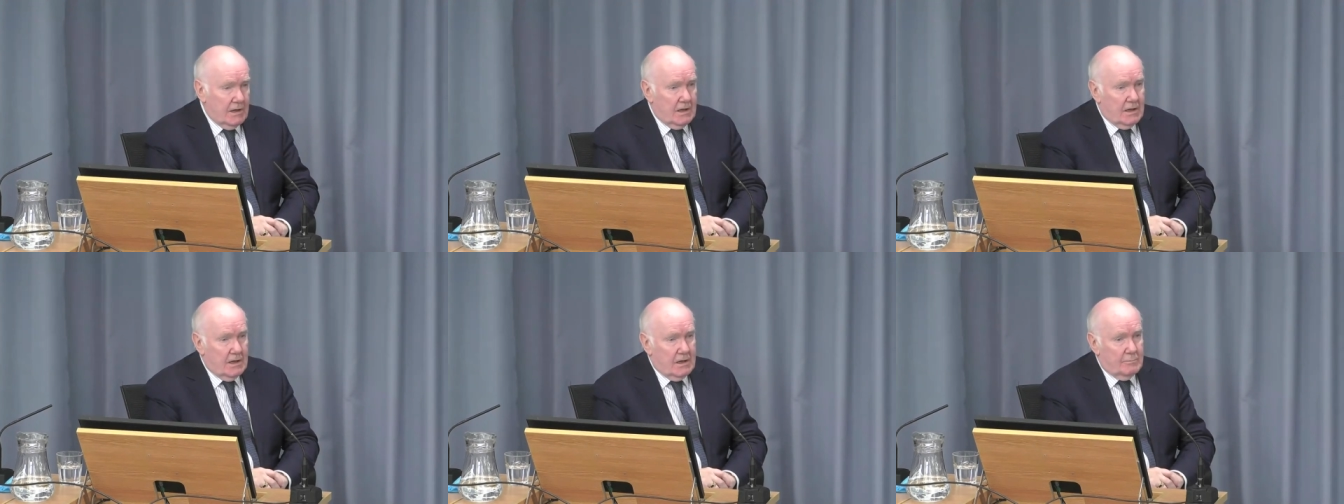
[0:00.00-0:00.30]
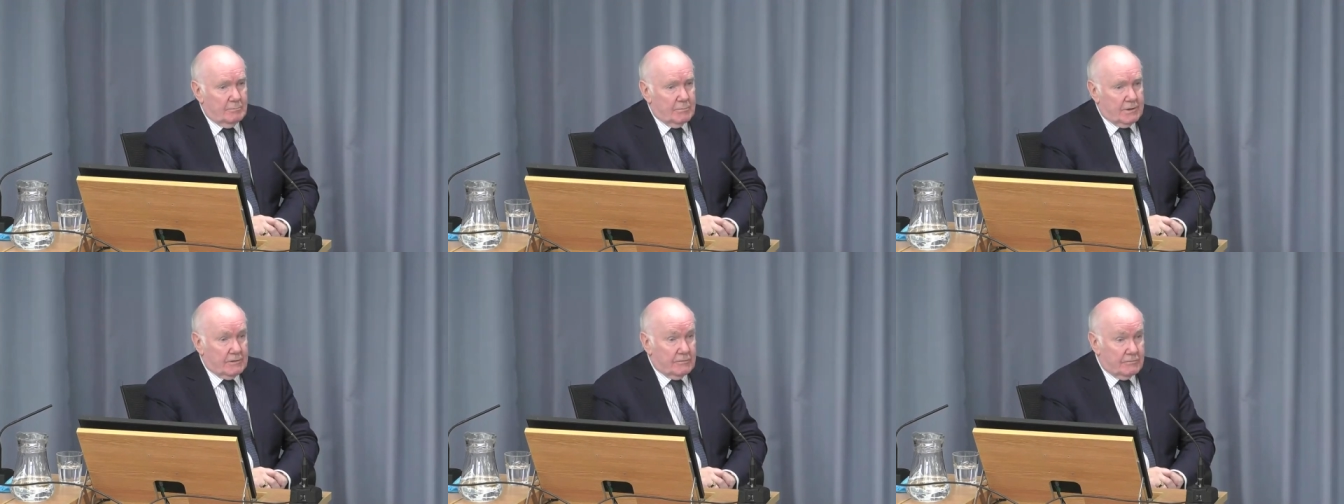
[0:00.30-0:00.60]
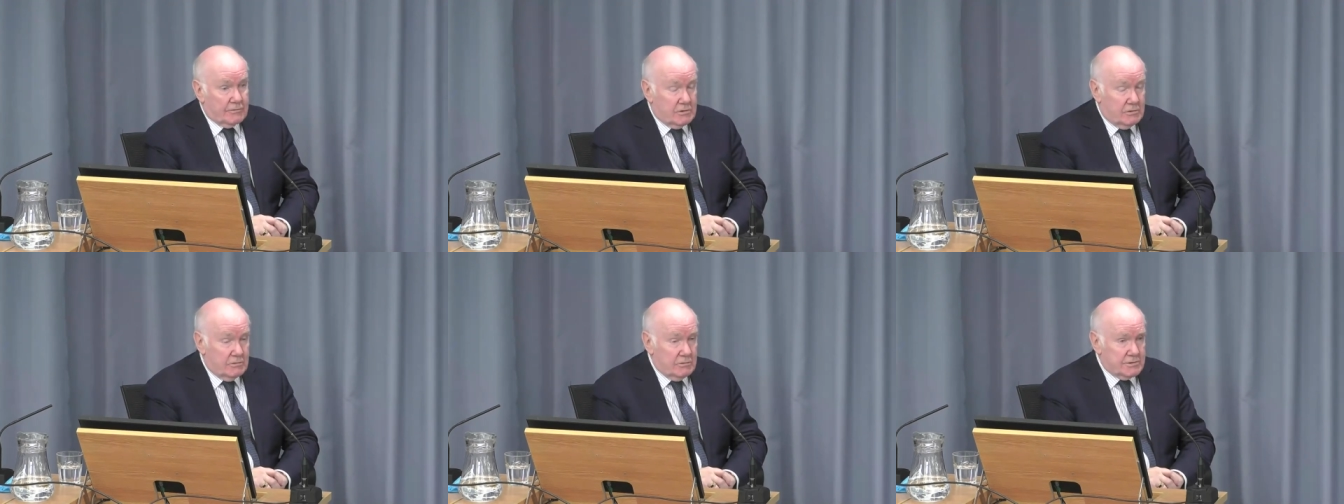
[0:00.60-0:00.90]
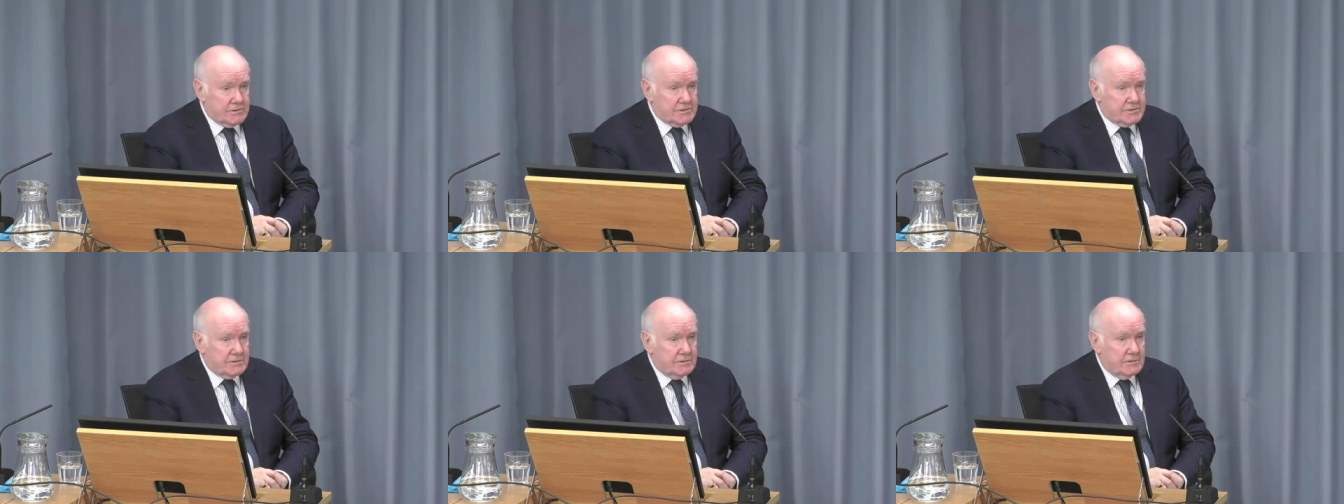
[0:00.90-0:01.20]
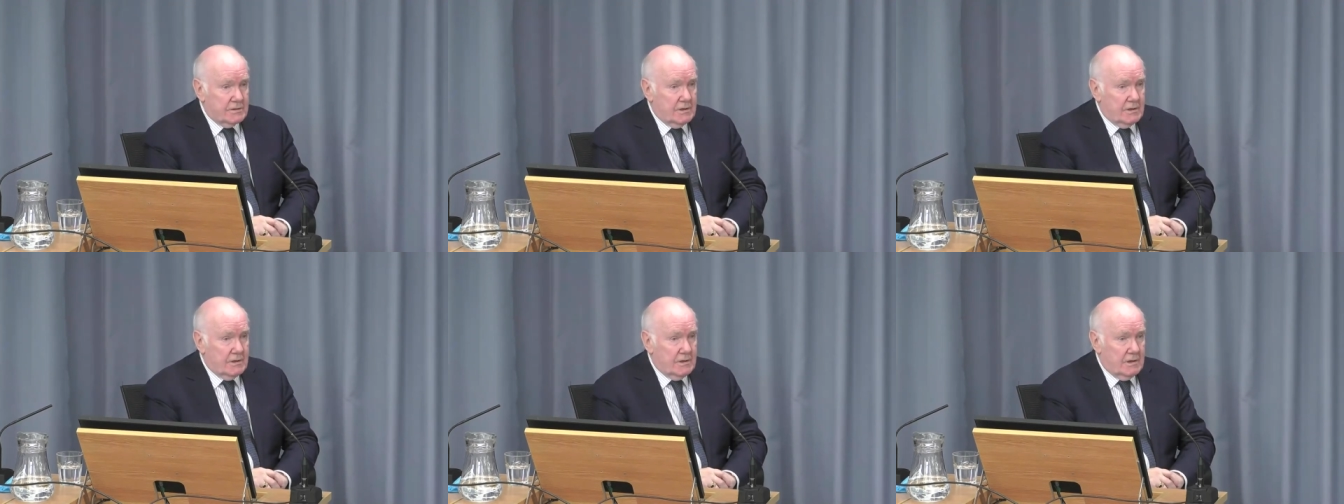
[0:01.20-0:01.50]
Uh, but of course,
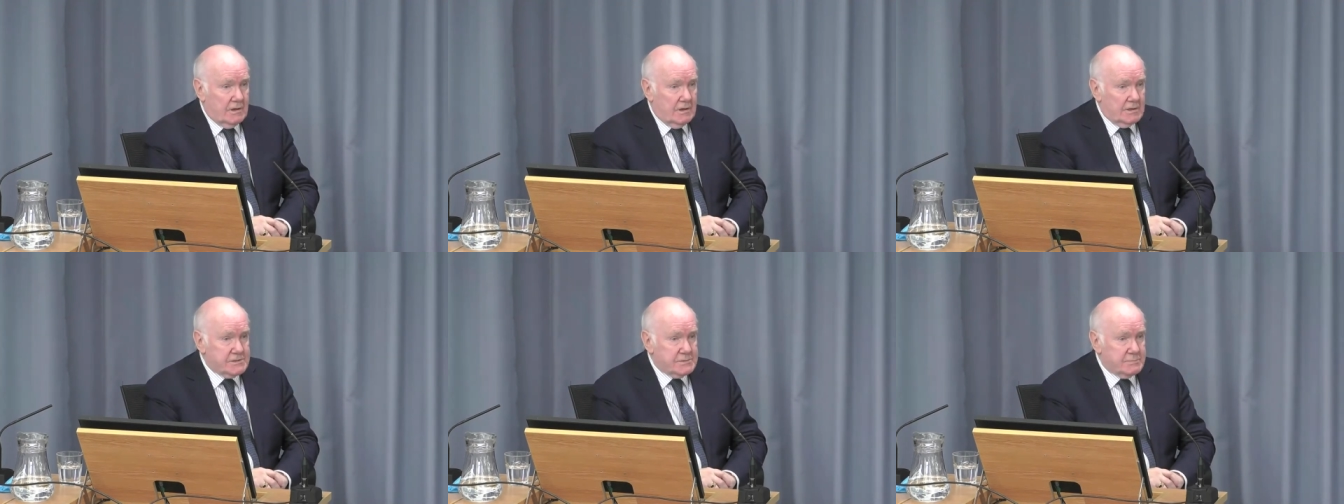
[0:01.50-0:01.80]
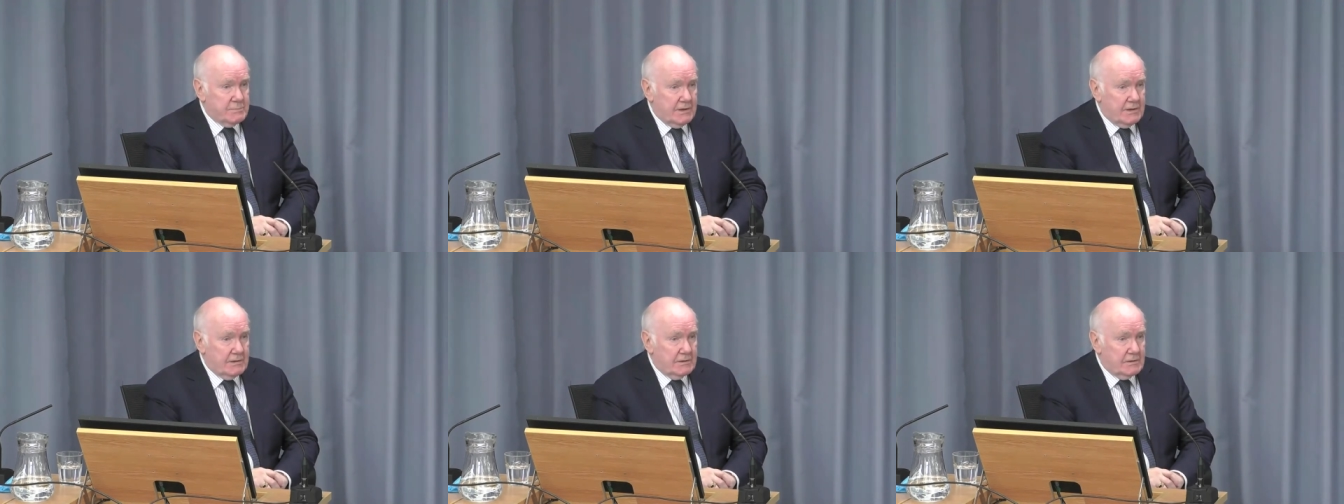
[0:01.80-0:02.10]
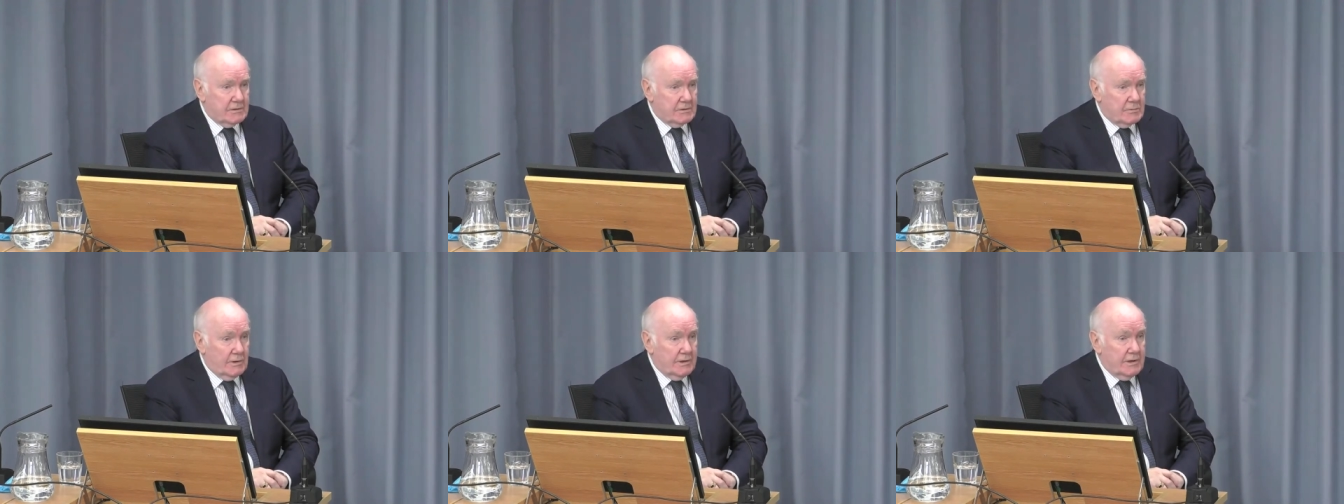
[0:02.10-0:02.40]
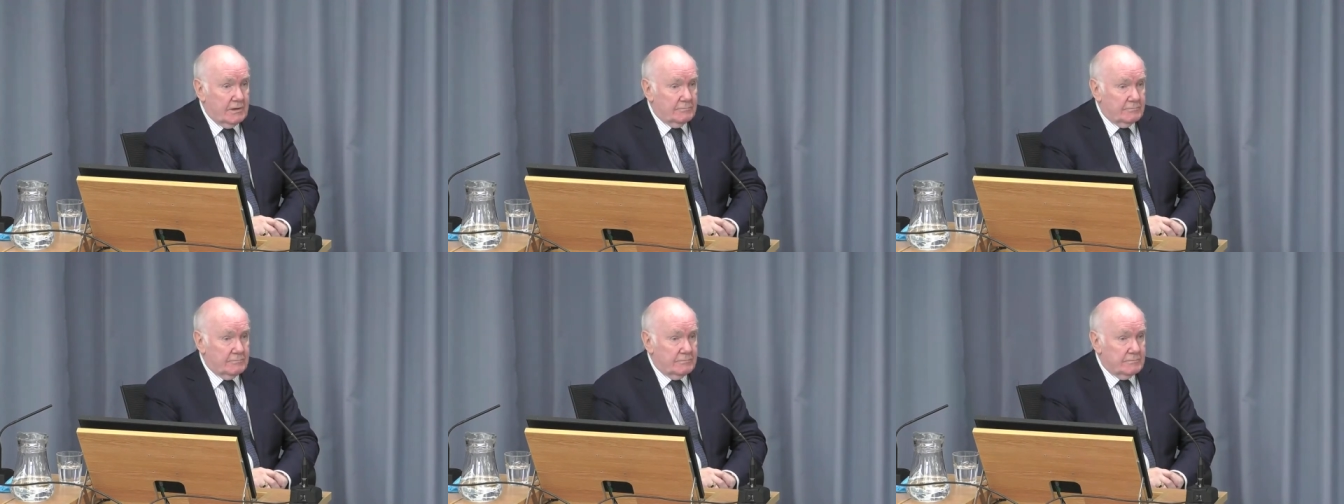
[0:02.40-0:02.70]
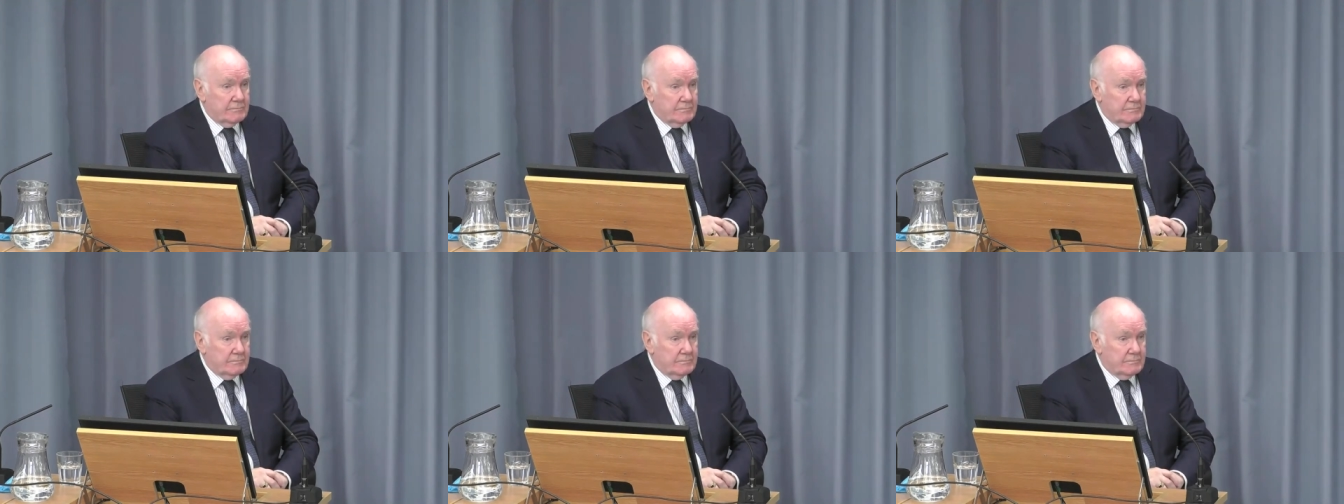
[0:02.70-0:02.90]
I spent quite a